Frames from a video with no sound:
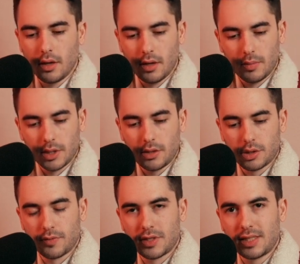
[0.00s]

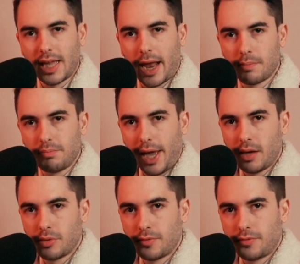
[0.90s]
because of Sam
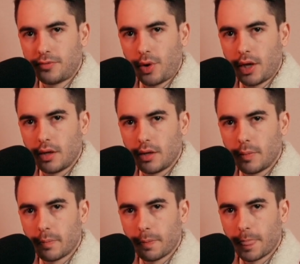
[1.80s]
Bankman-Fried.
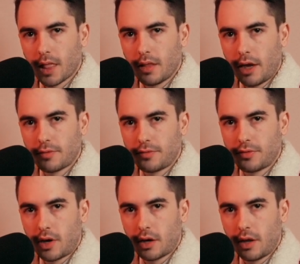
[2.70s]
That
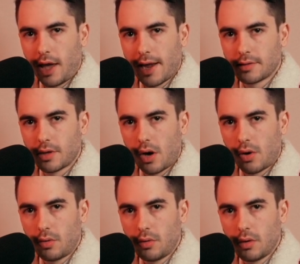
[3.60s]
fucking
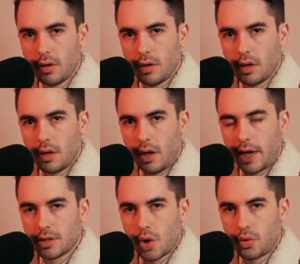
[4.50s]
asshole
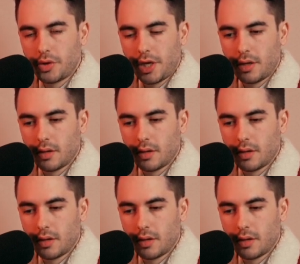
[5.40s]
has only